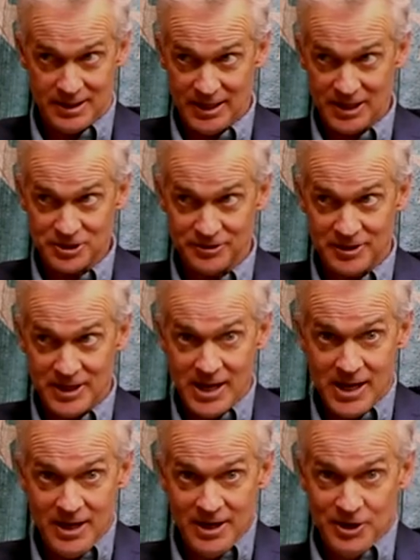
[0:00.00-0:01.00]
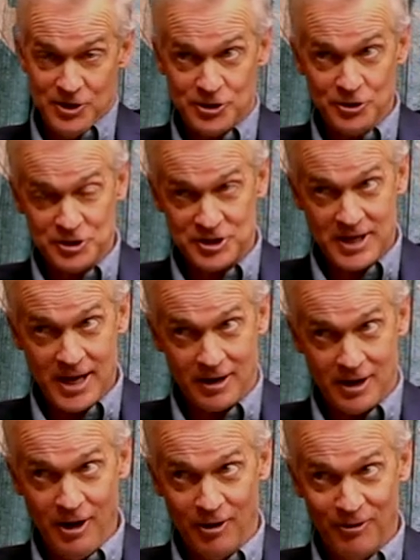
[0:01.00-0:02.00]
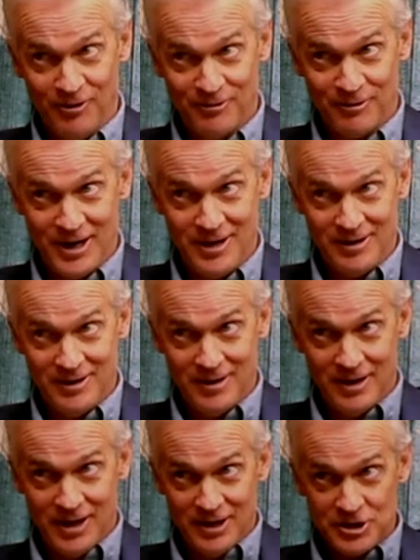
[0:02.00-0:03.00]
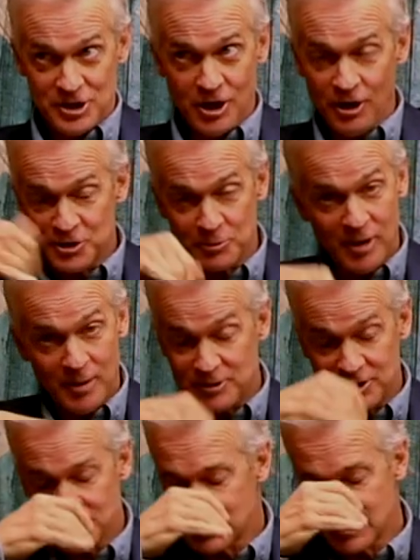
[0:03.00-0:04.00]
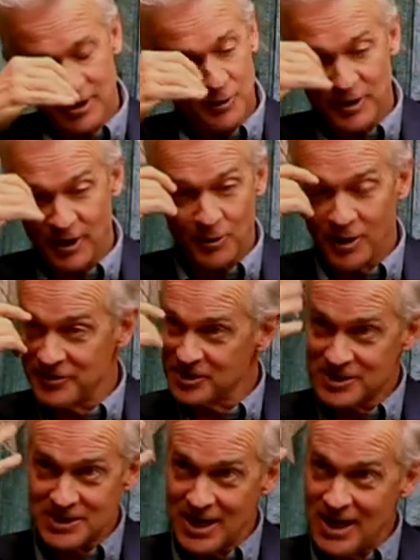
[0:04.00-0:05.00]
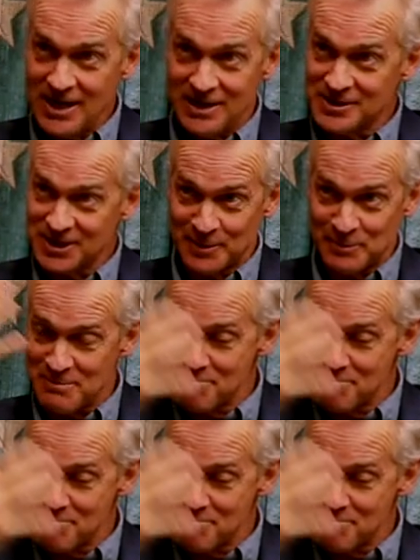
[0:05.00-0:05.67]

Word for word: cancel the date, so she's got to go right? She's stuck. She calls her mom. She says, I don't want to go on this date. It's going to be